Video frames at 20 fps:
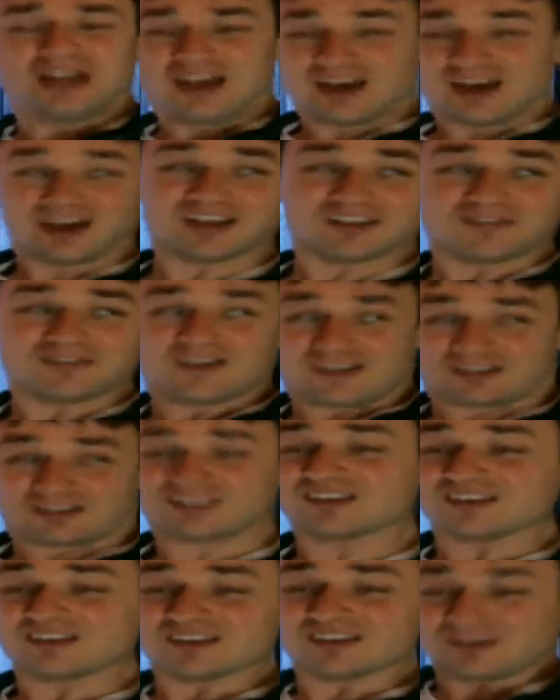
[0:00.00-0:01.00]
of
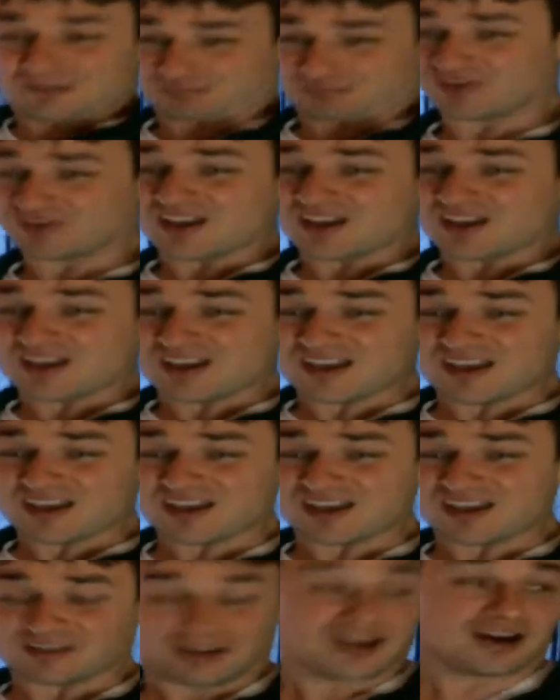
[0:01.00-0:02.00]
the
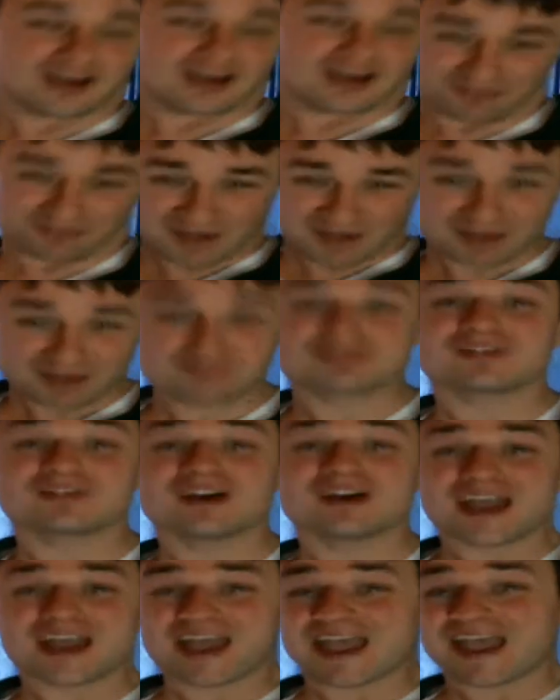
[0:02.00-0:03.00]
brain of my
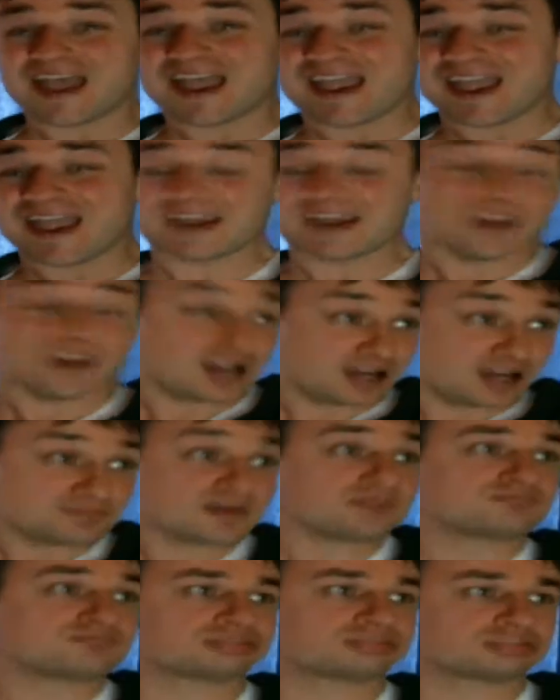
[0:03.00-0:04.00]
brain of my
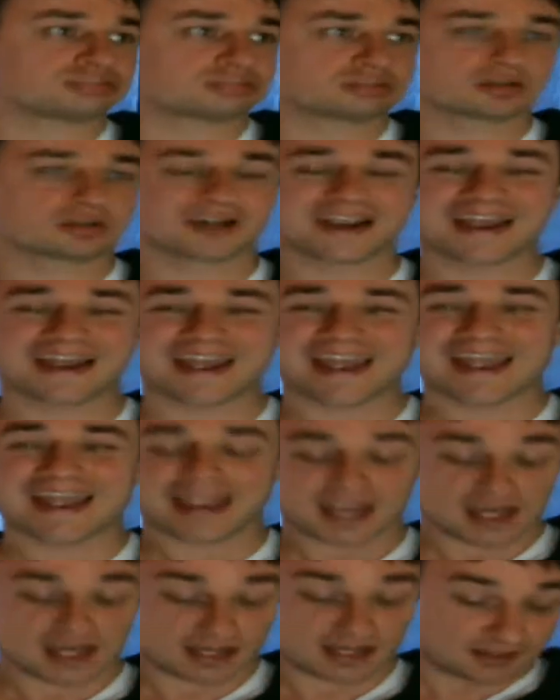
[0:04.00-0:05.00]

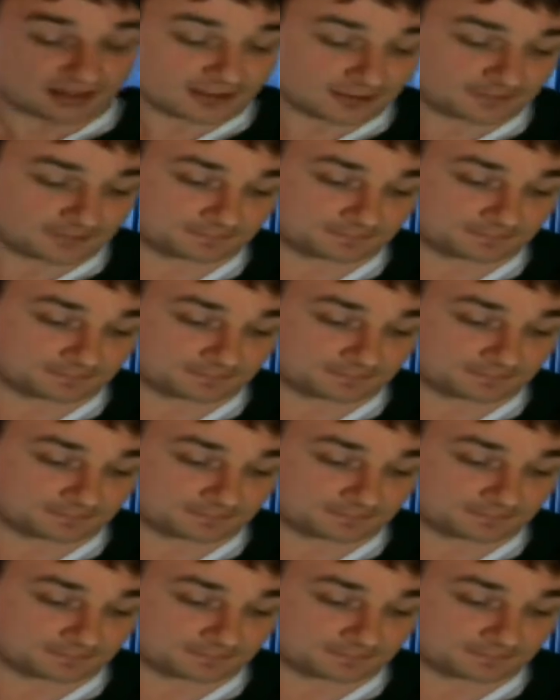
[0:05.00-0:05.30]
brain.